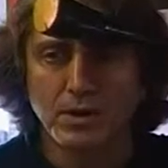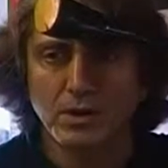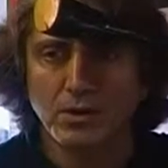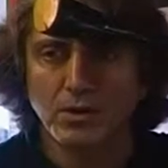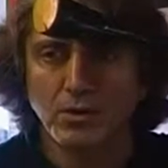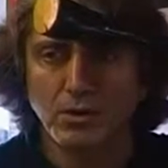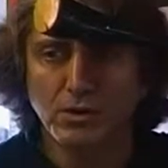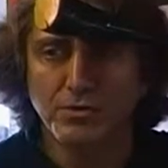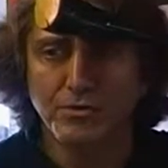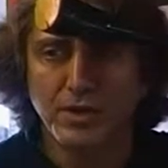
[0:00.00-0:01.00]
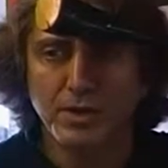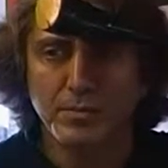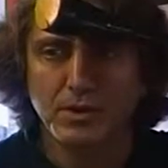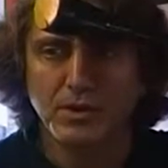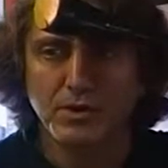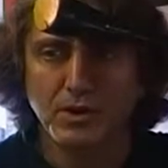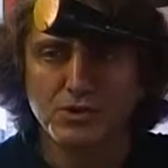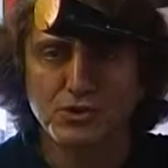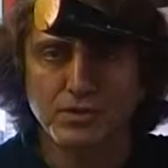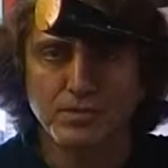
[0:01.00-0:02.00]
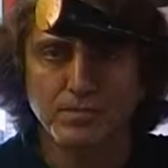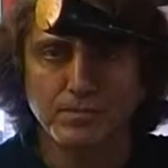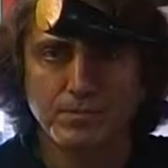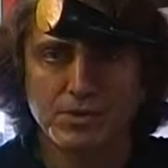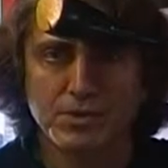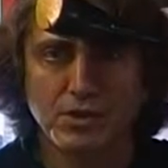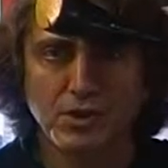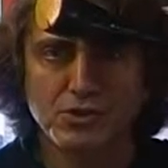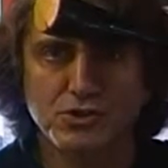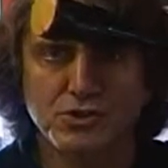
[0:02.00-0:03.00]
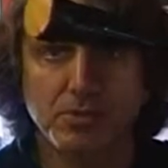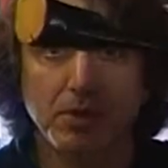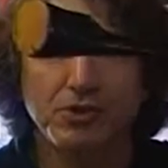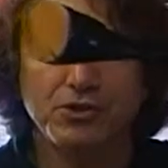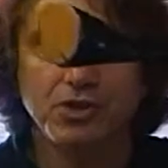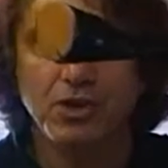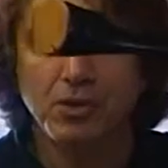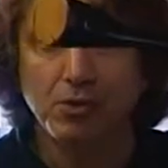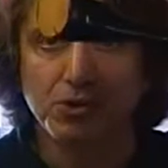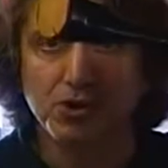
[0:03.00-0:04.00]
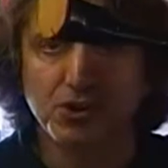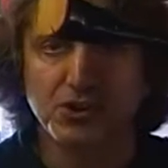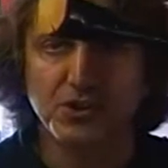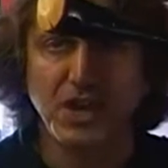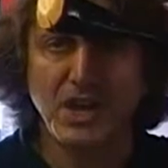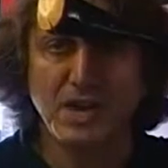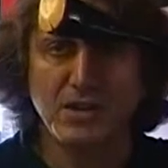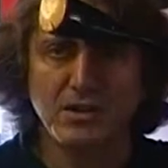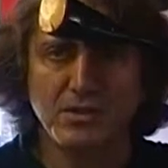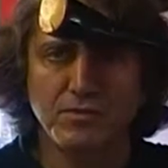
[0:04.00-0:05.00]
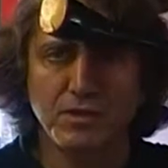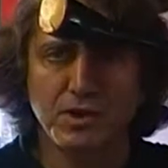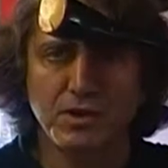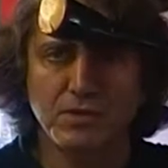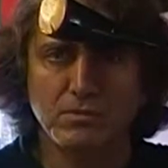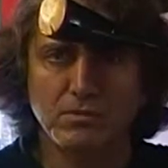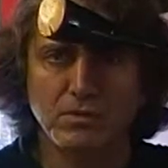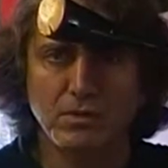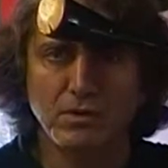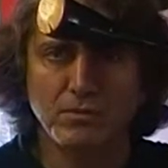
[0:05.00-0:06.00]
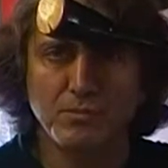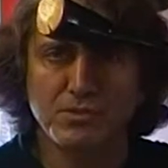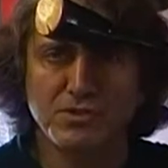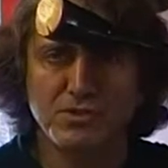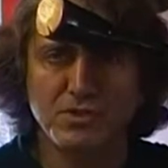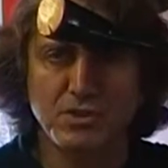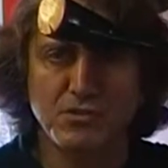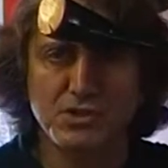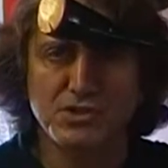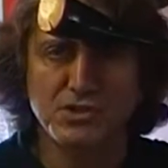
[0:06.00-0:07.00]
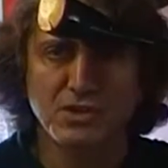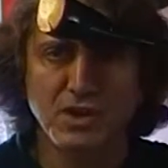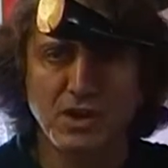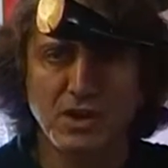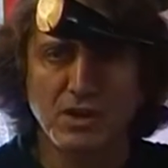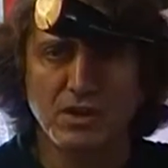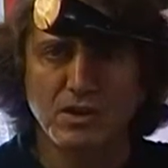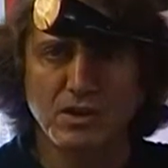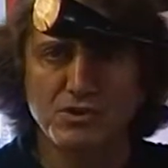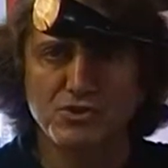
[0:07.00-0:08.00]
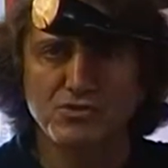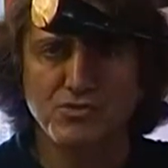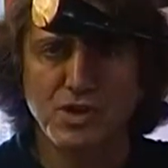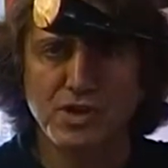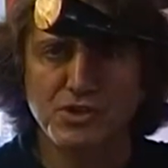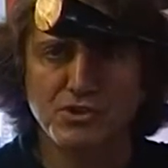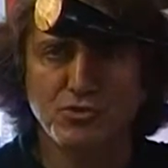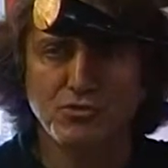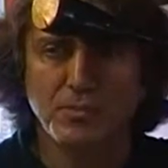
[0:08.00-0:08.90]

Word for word: Hall of Fame induction, his induction speech, which contained a very mysterious, uh, strange,